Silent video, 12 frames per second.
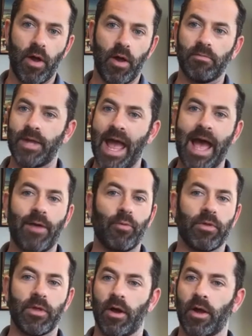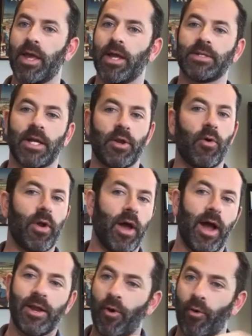dad with young kids. I know
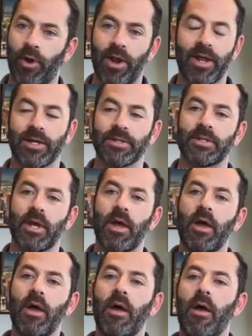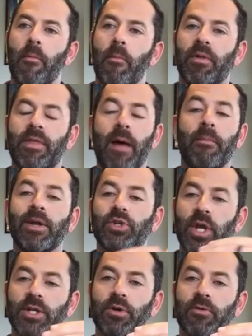what it is, but that might
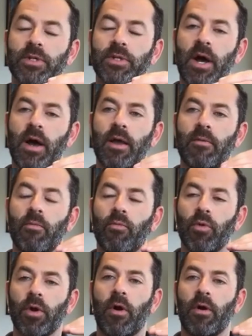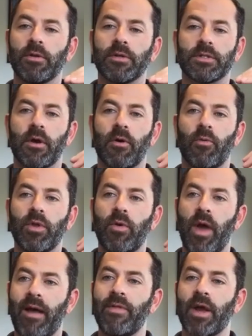change over time. Regardless, though, when you
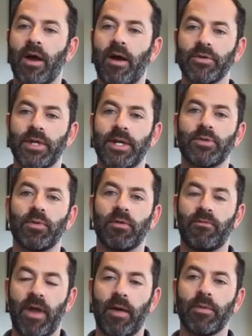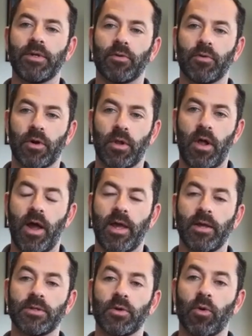have that conversation with families or
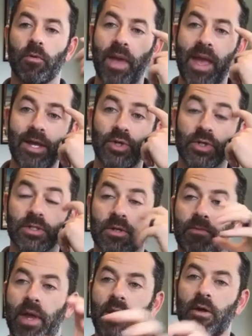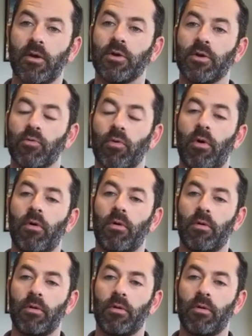clients or patients, depending on your role,